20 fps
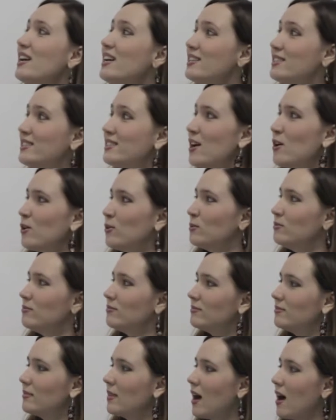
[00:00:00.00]
So
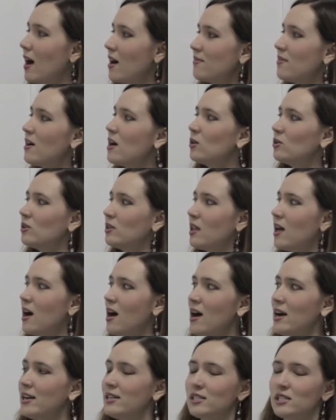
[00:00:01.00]
I've
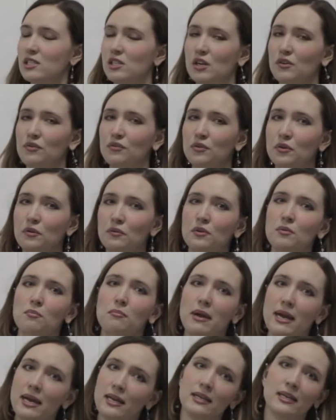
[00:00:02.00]
outlined a few of the
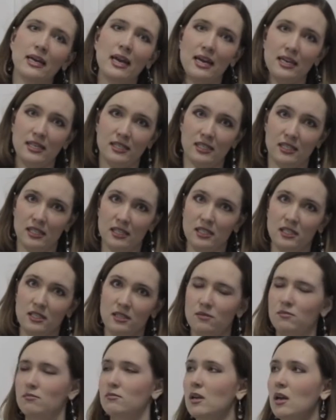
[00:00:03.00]
main
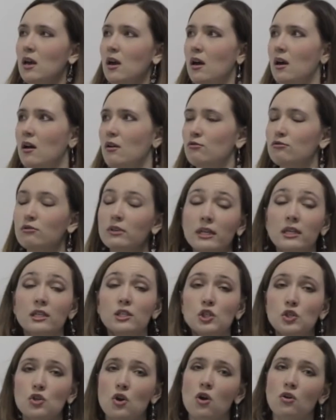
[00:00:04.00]
cases, really
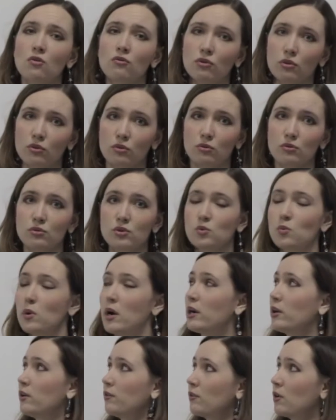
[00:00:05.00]
strong rules
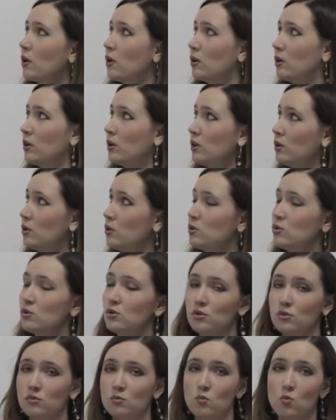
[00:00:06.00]
where you've got to
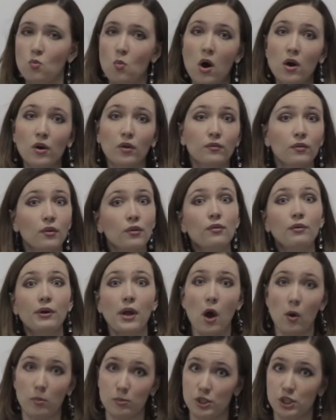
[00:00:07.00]
use one of the three
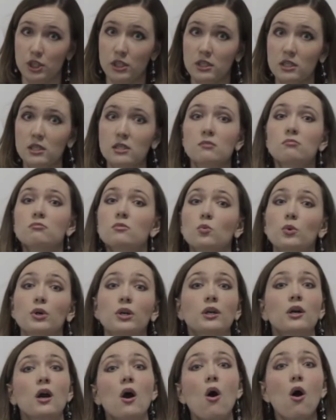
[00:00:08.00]
options. I'm
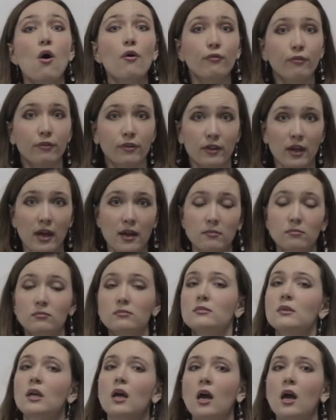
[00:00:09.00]
gonna go over them.